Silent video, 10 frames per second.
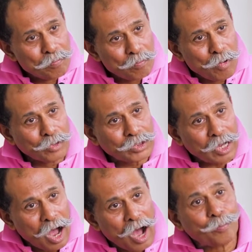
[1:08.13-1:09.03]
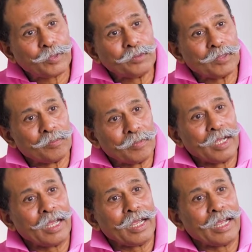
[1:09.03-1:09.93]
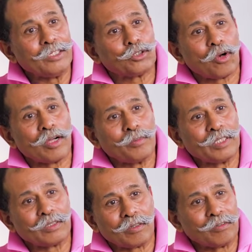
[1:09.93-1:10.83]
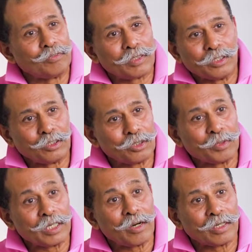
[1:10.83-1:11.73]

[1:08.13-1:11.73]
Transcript: most optimum enjoyment of consuming